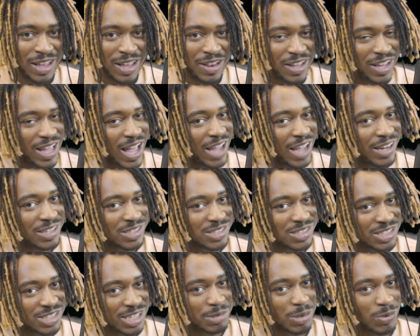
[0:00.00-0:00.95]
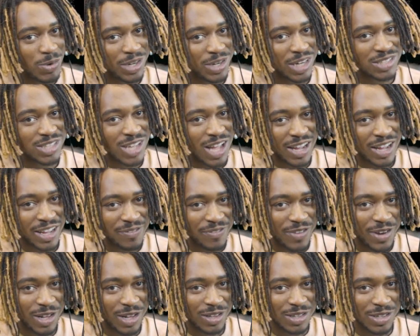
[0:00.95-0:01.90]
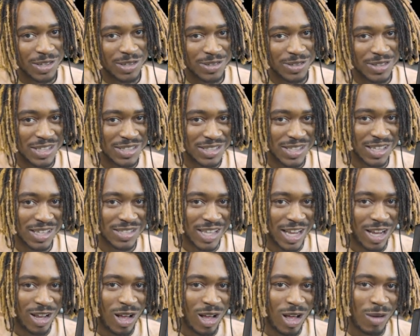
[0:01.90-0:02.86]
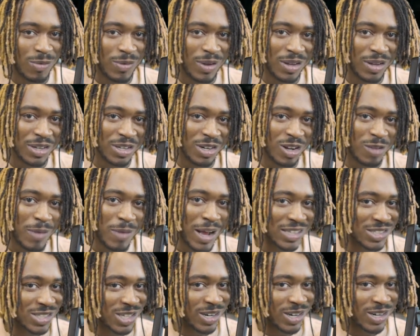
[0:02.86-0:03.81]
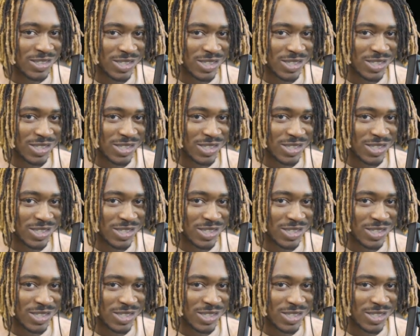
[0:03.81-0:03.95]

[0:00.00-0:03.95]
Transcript: The guy doesn't seem to want to talk in front of Lou, and he says like, "Oh well, you know, my turns are